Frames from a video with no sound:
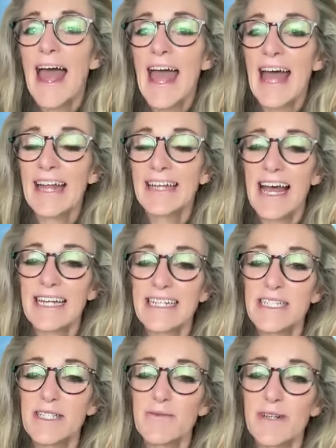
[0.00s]
And I
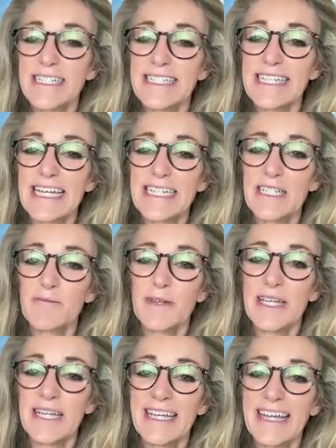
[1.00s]
just want to say she'll
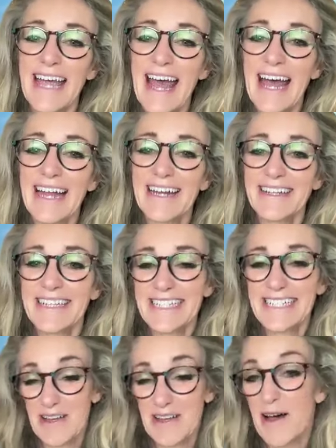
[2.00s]
be at
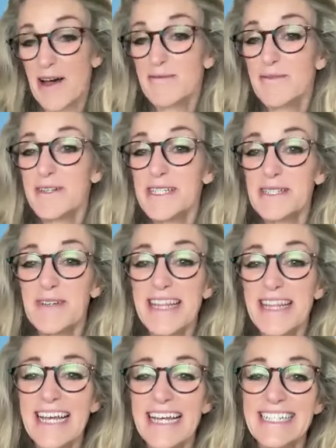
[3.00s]
this conference
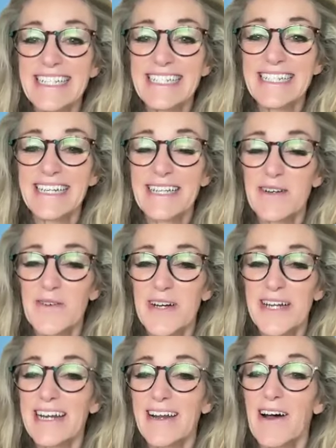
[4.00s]
with us, uh, the
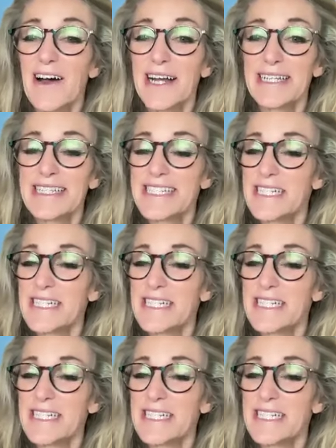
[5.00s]
one in August.